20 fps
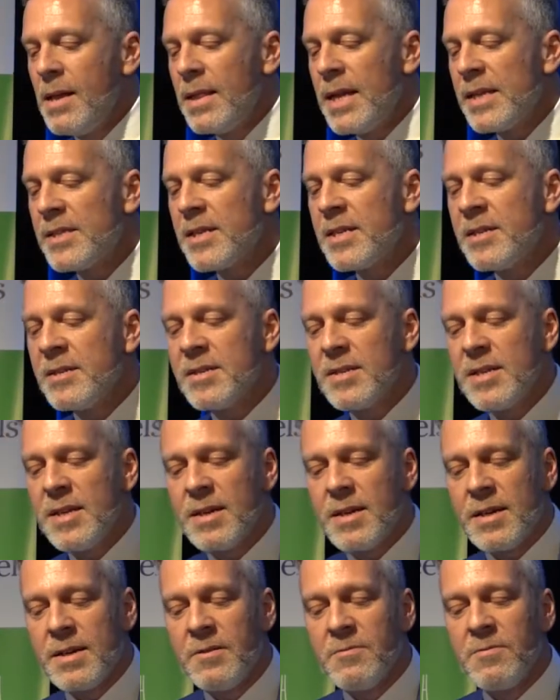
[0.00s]
Let's
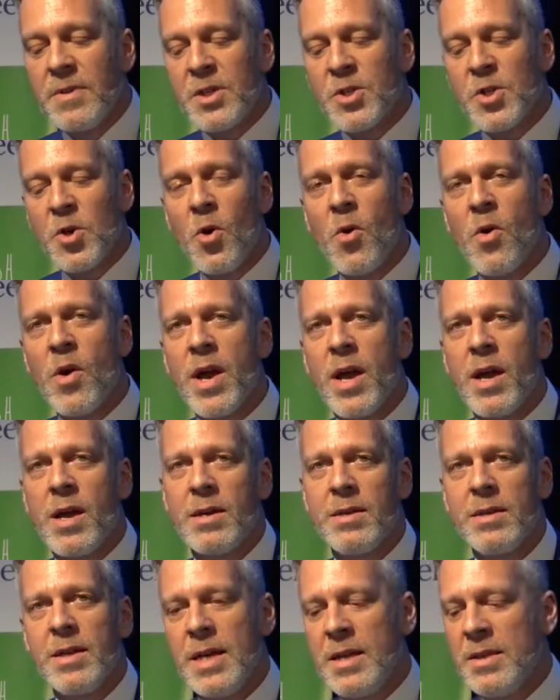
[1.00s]
consider
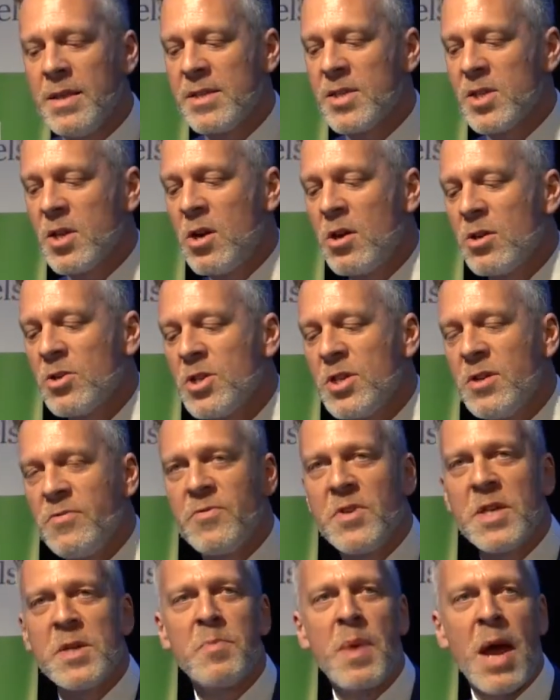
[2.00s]
Victoria in this cost
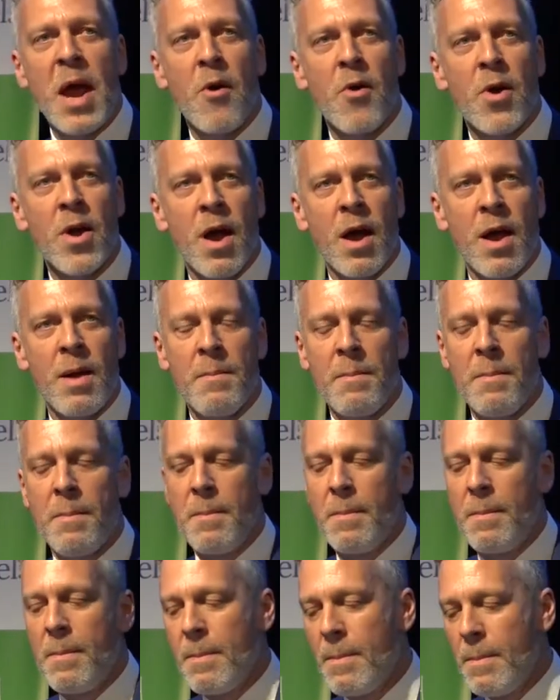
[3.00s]
shifting paradigm.
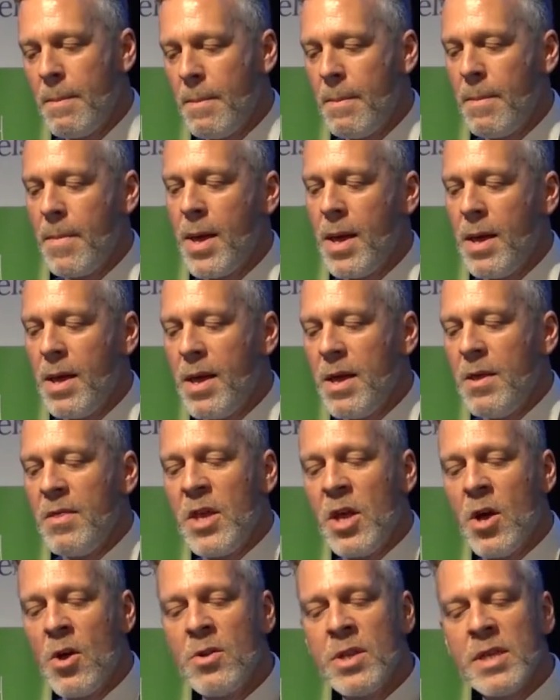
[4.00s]

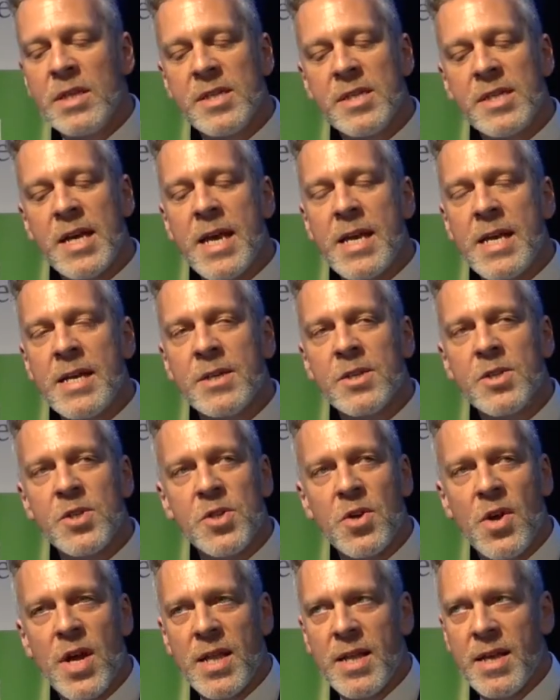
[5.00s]
The only state in
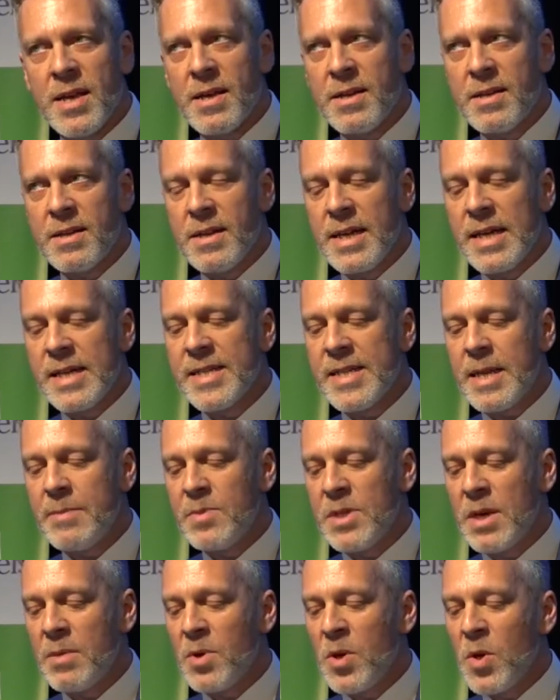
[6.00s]
Australia,
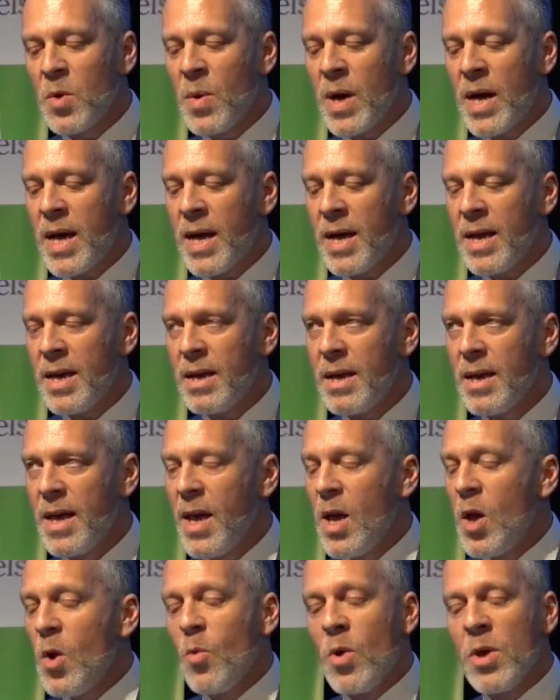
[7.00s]
except WA,
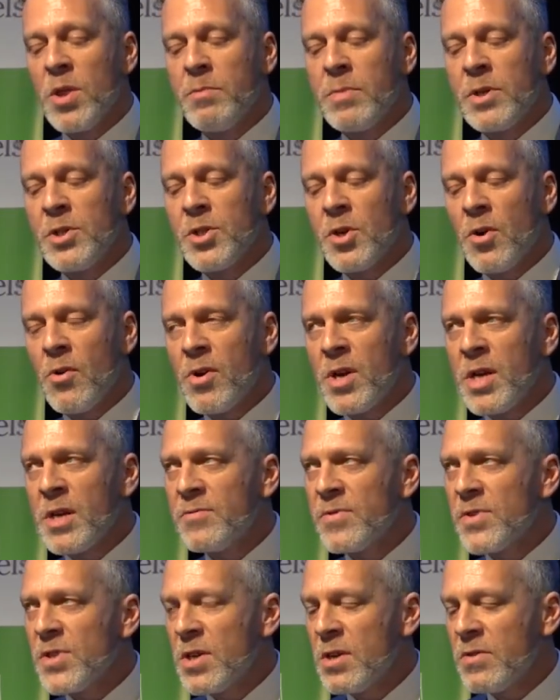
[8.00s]
where the
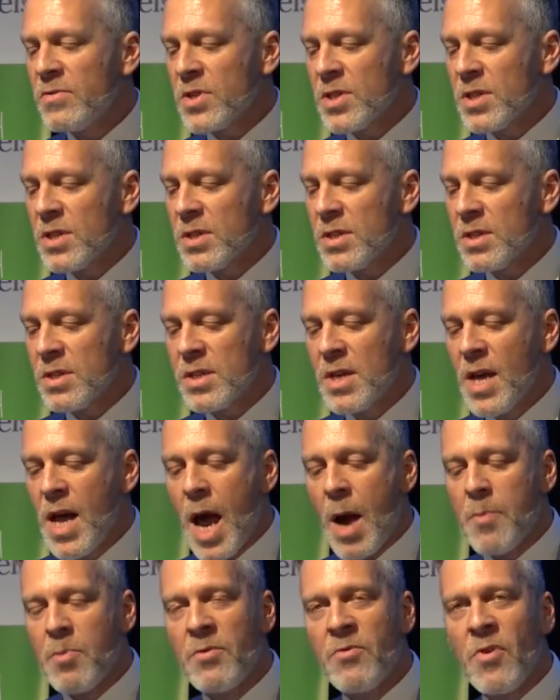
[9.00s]
majority of services
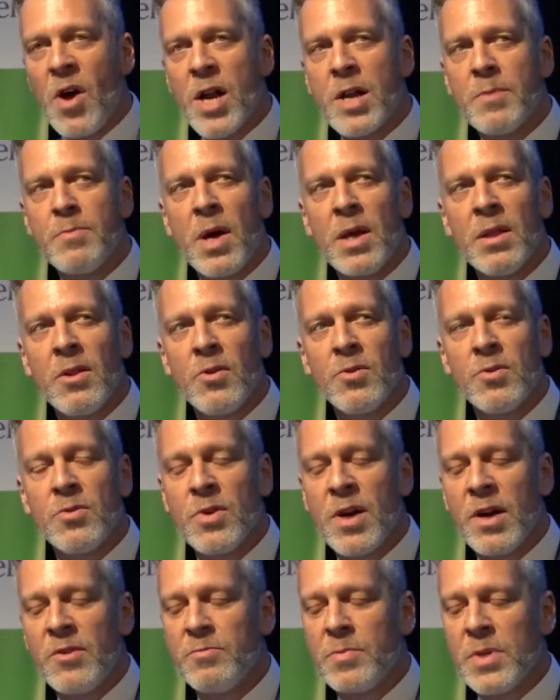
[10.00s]
are provided by
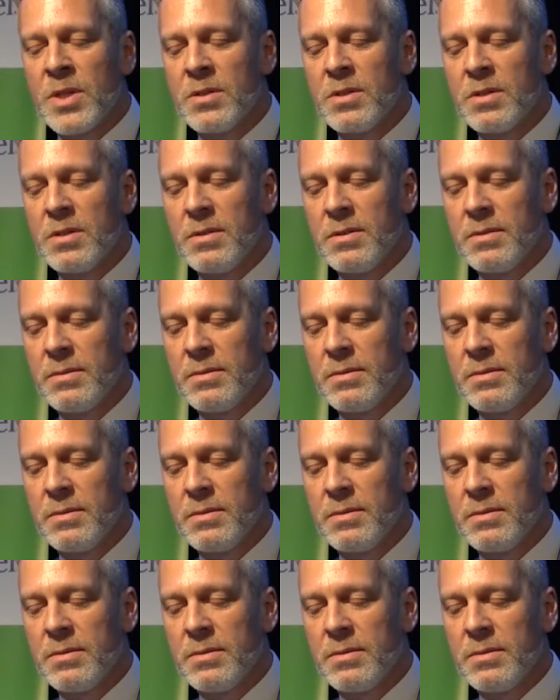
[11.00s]
local government.